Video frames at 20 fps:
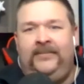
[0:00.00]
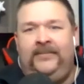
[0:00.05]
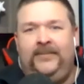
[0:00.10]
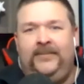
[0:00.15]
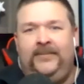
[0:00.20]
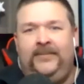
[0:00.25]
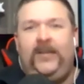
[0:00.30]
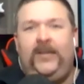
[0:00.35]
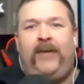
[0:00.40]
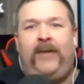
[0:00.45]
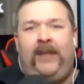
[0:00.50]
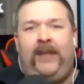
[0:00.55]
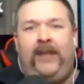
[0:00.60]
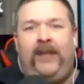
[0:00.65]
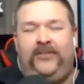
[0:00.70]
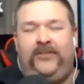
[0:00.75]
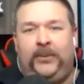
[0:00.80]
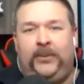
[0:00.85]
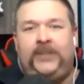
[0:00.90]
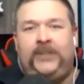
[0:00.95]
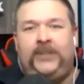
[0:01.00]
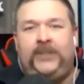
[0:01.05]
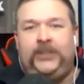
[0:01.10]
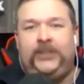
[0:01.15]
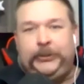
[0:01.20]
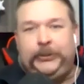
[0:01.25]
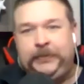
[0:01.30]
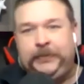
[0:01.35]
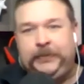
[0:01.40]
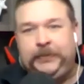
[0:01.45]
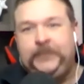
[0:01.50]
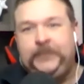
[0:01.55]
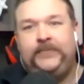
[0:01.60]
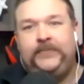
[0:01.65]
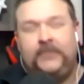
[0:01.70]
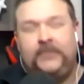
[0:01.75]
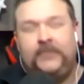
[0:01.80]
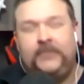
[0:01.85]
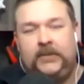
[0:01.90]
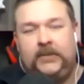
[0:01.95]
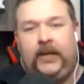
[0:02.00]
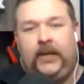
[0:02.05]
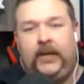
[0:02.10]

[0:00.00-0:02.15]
laying around somewhere too. Yeah.